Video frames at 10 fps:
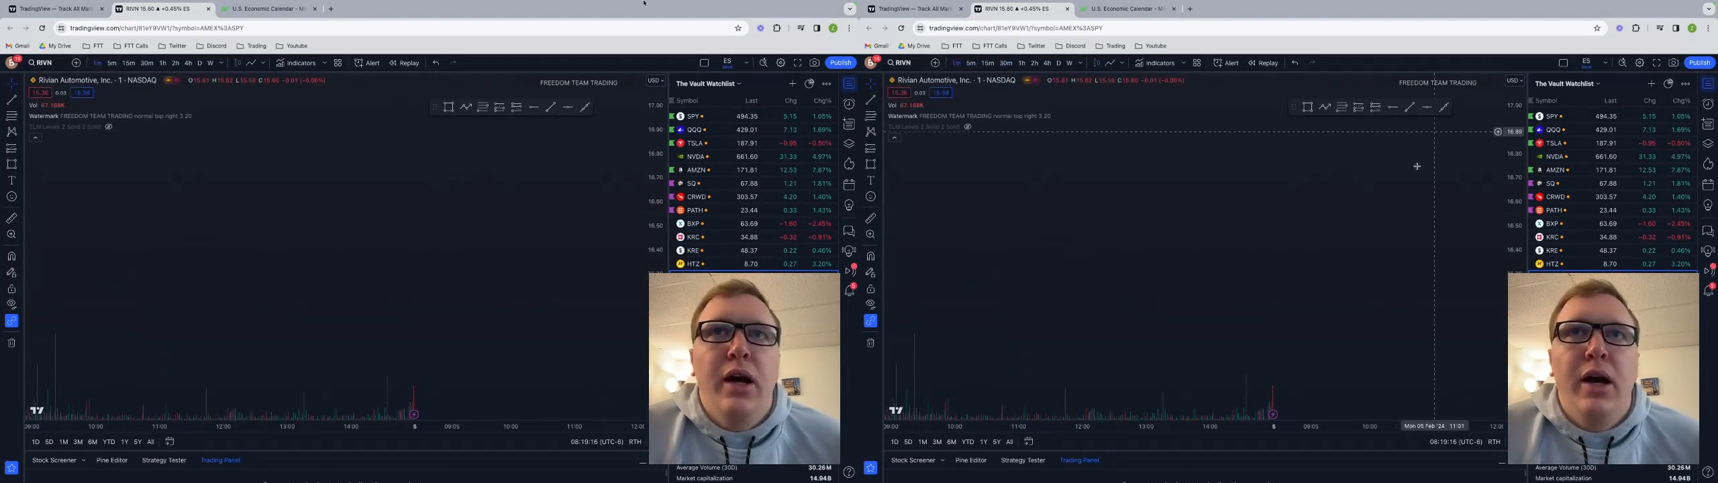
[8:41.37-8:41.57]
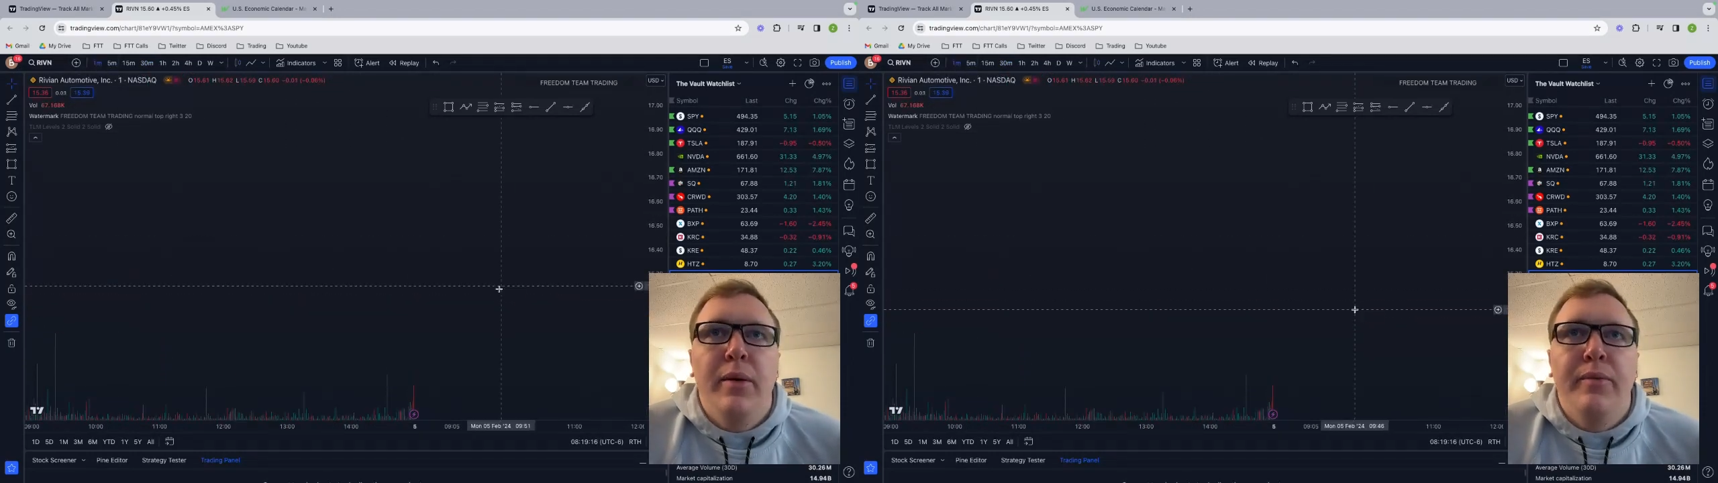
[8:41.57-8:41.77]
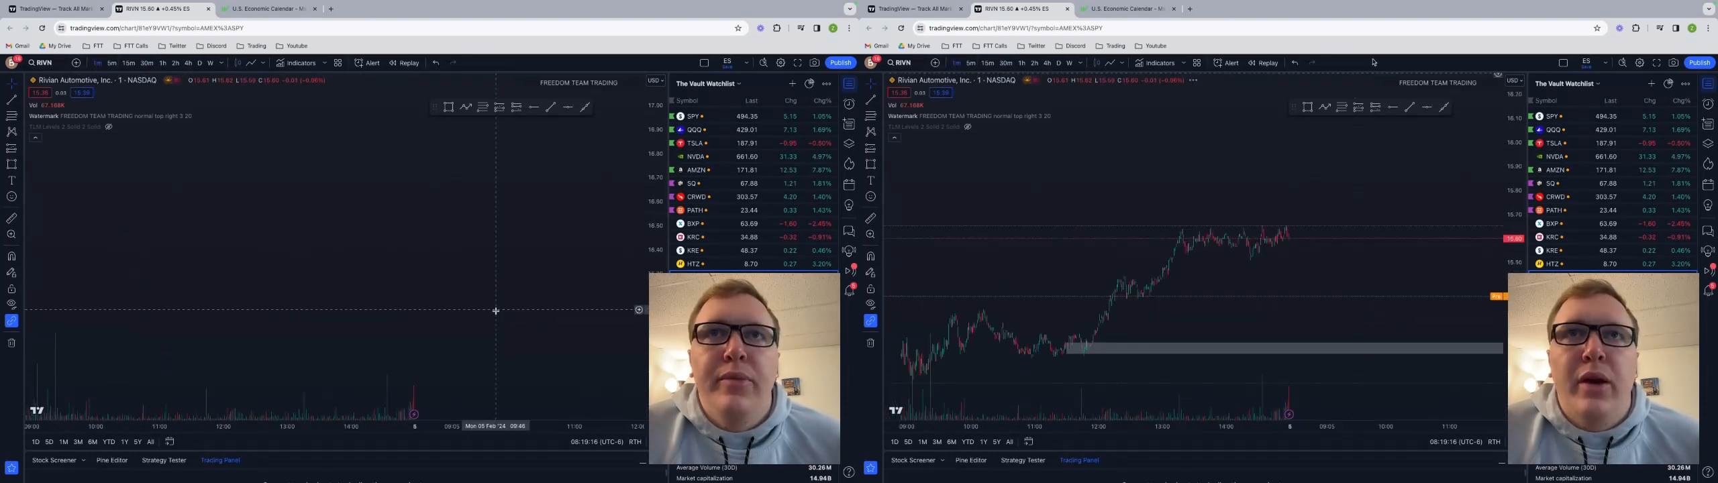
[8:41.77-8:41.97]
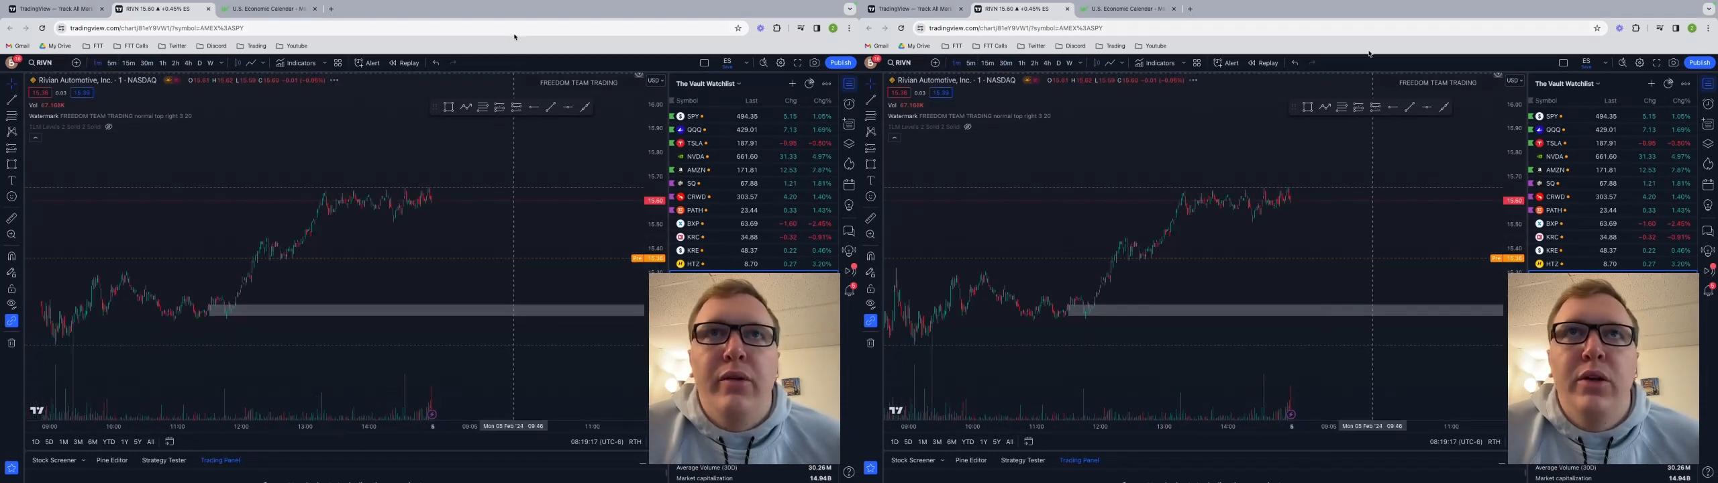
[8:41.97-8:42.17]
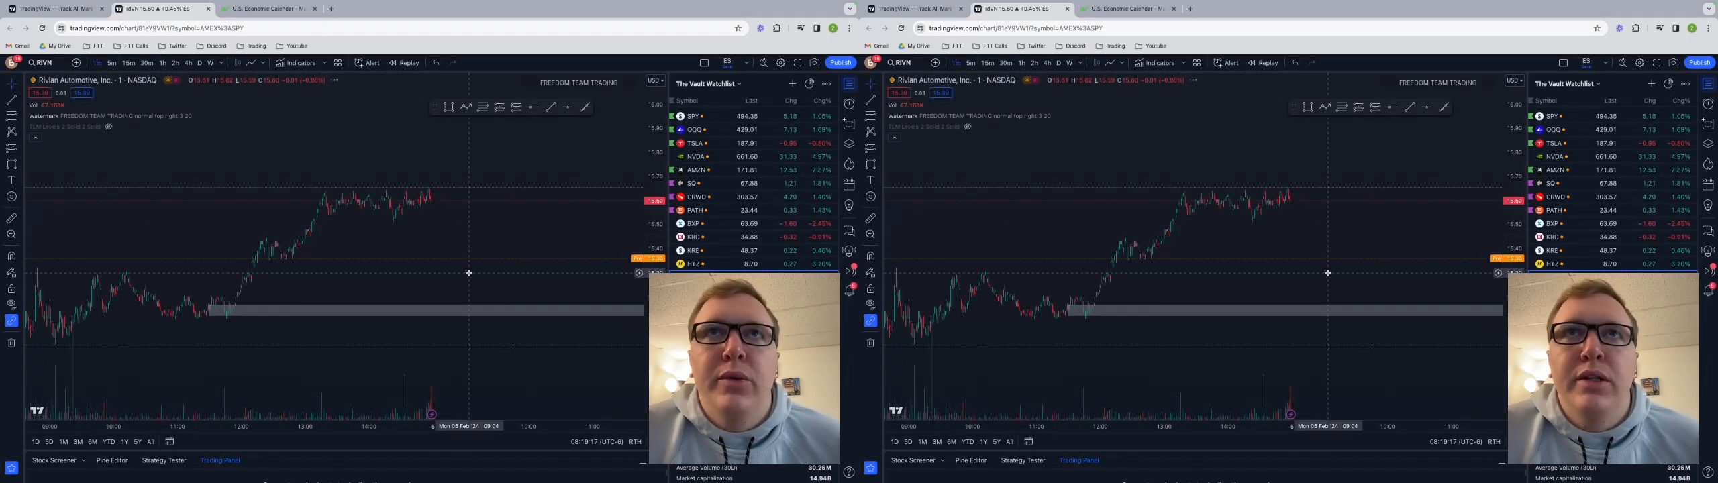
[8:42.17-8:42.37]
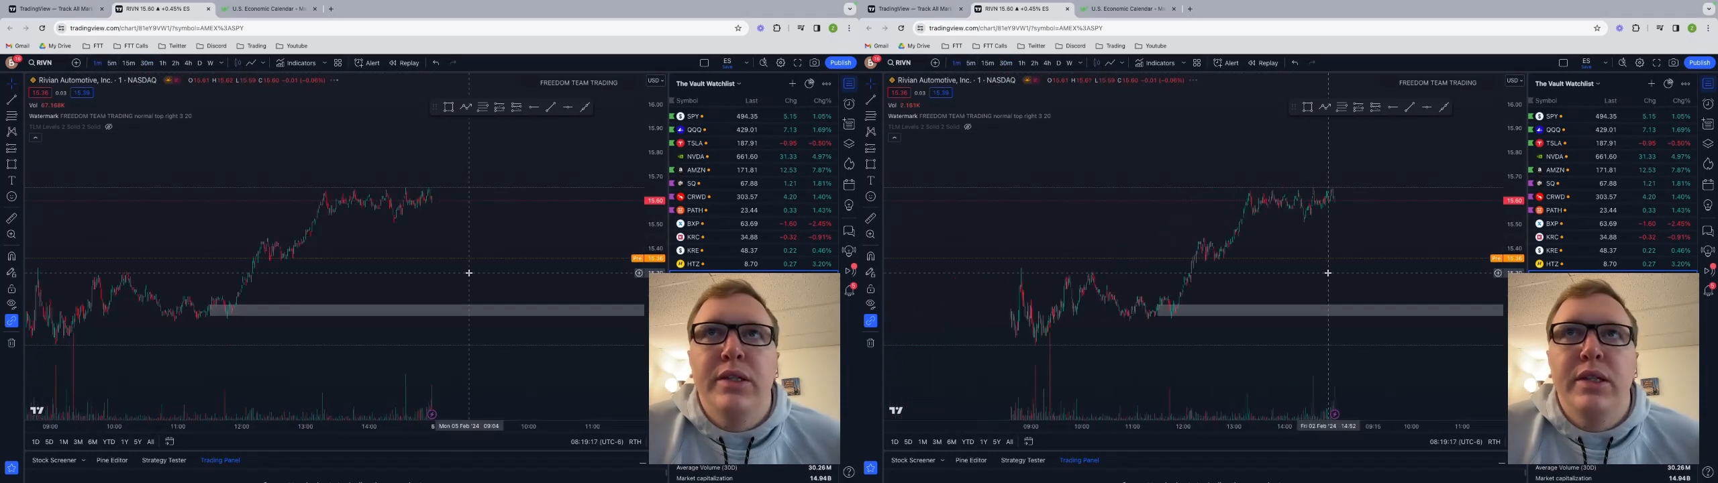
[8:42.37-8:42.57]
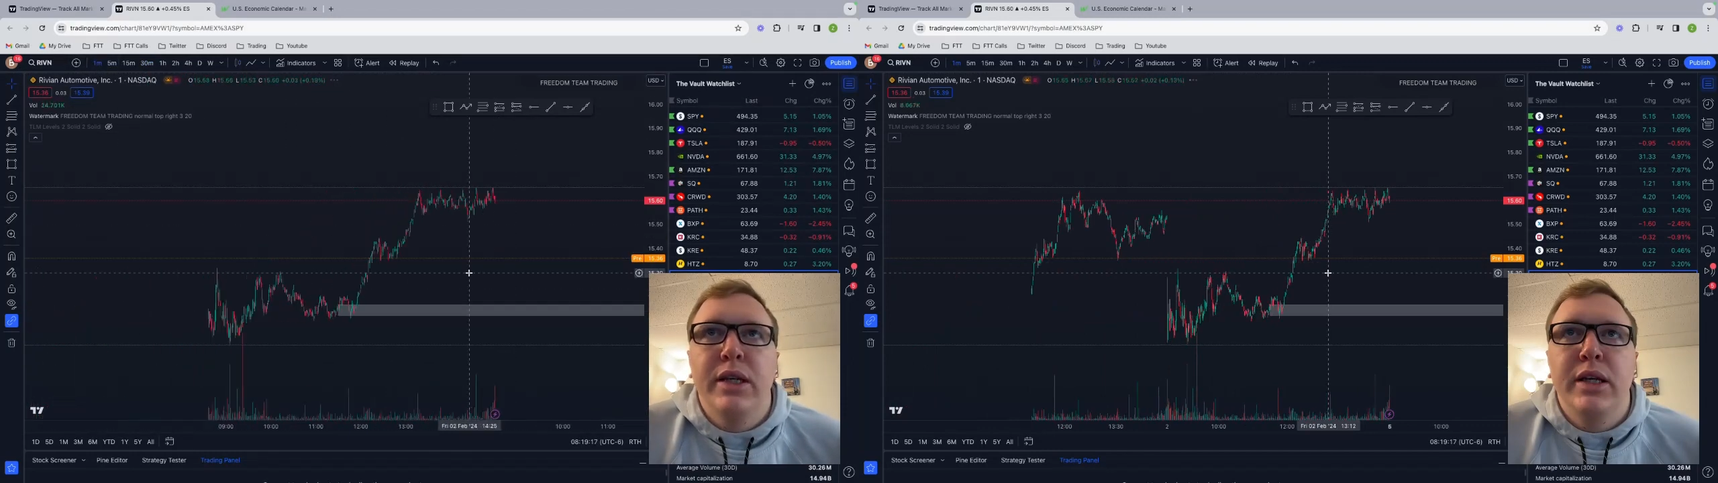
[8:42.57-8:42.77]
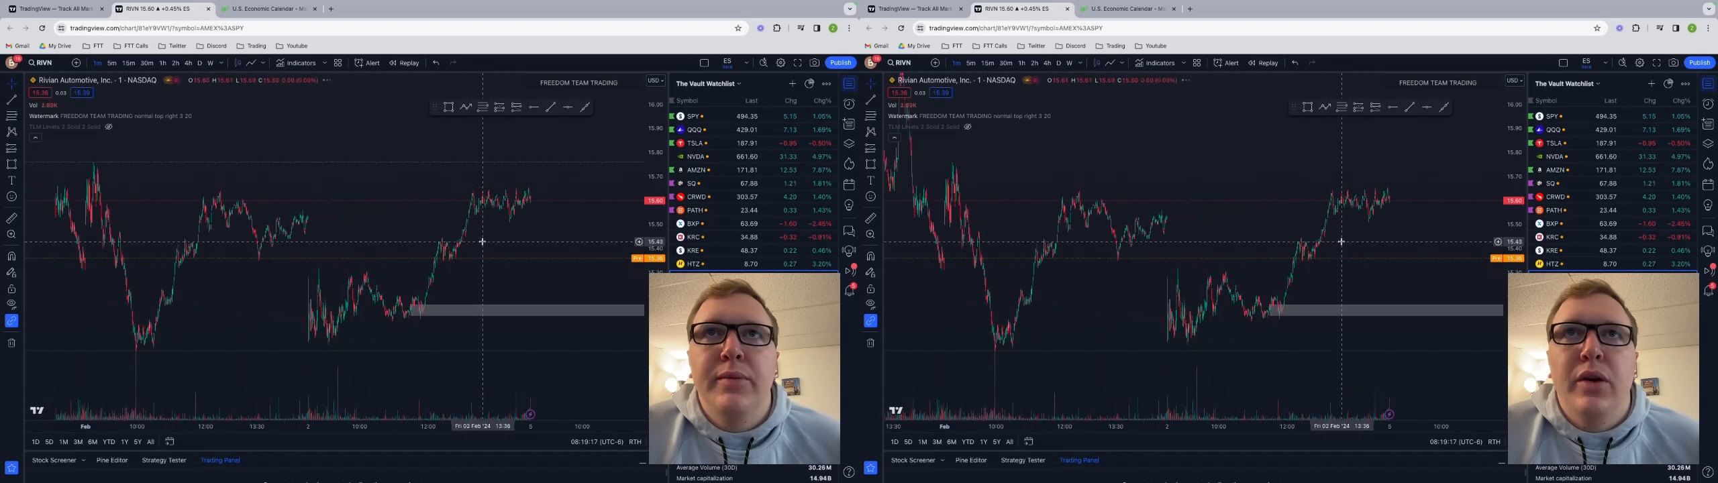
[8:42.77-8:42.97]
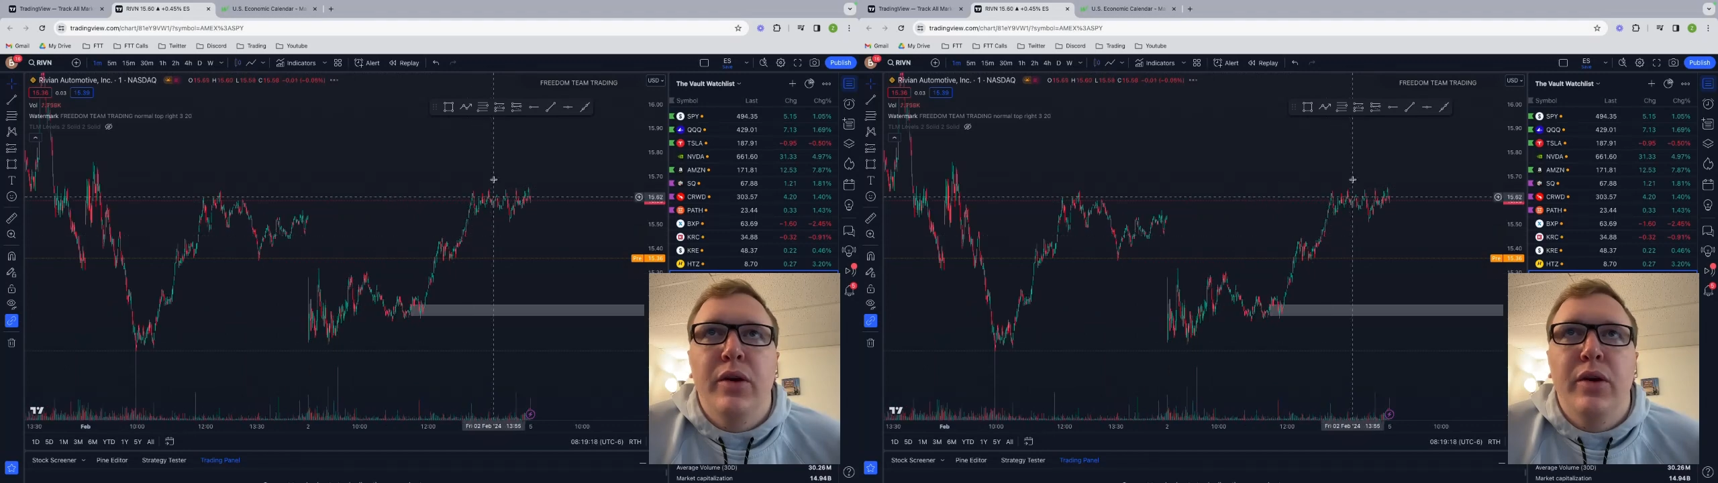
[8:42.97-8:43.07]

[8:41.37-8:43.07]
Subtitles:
I really want to see,